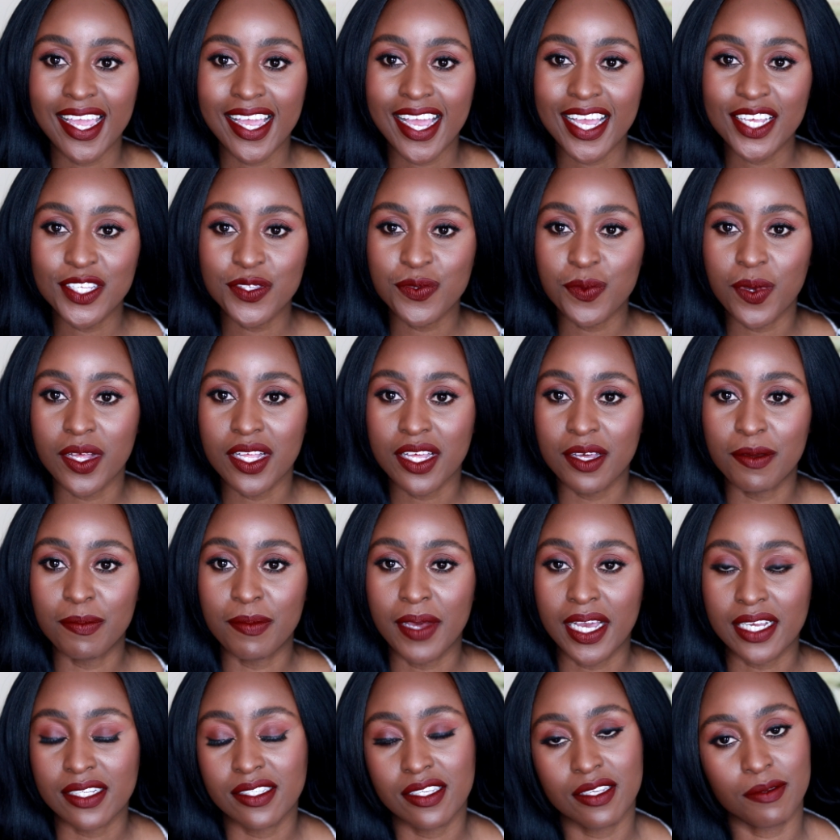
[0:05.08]
guys, welcome
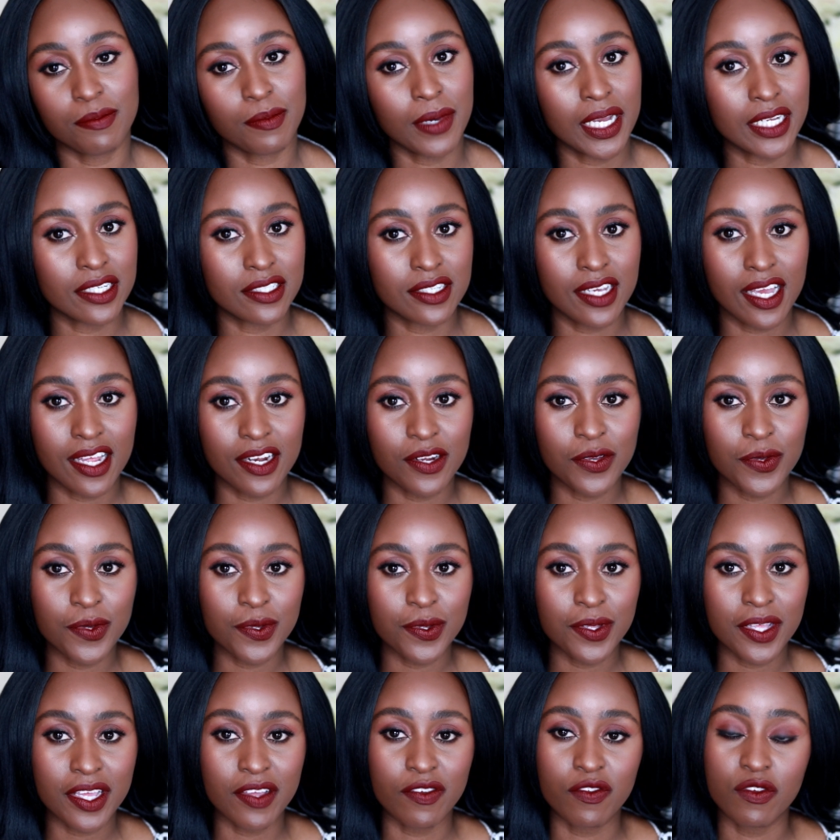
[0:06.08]
back to my
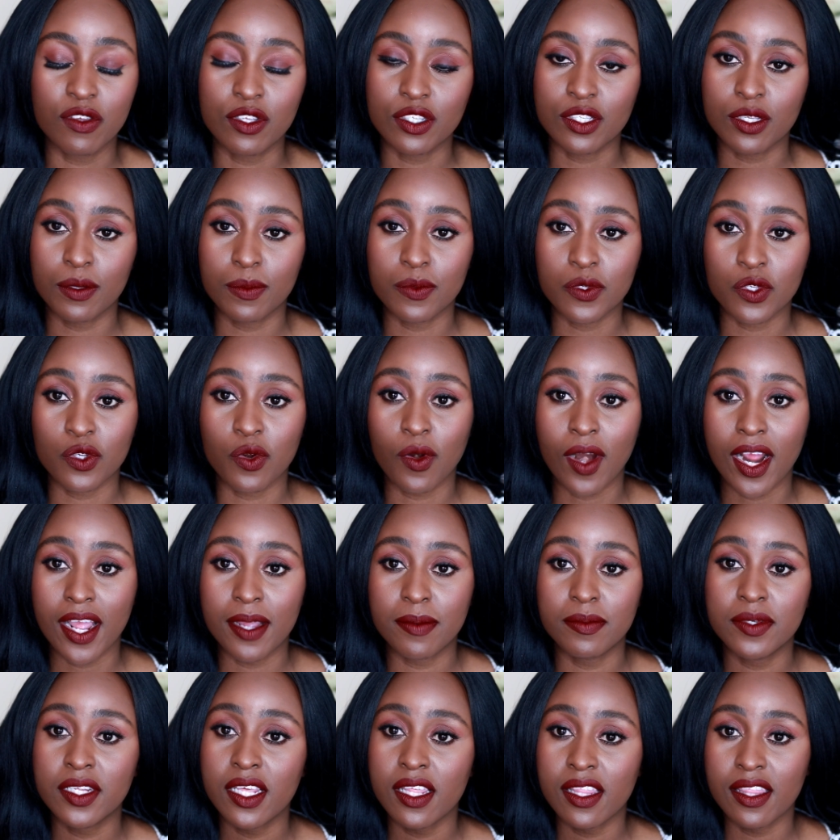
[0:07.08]
channel. If you're
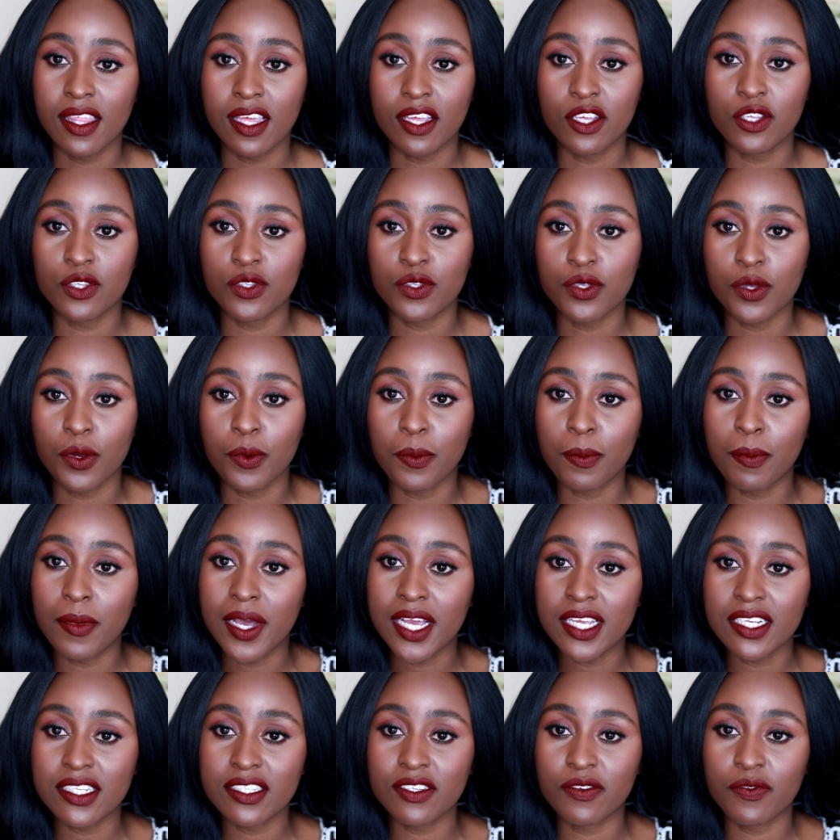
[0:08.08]
subscribed, thank you so
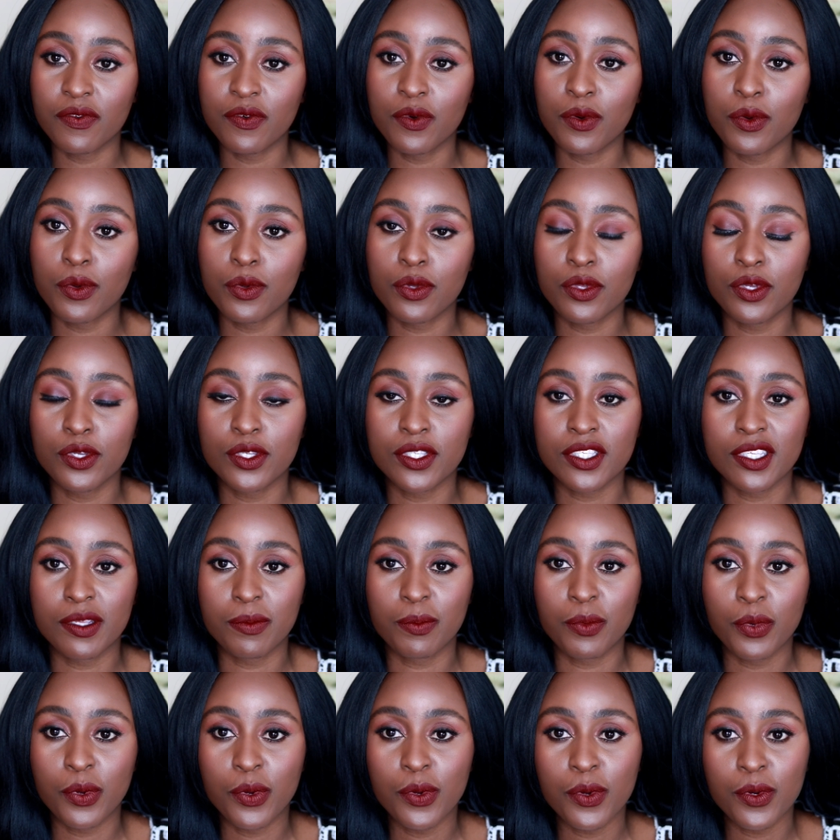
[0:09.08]
much for all your
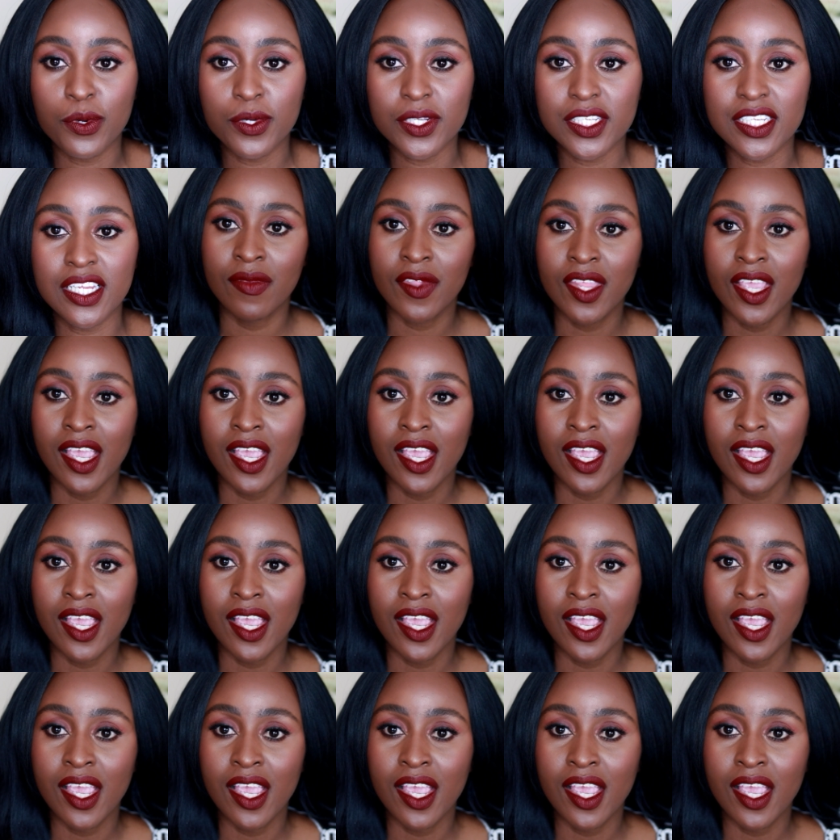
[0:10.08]
support.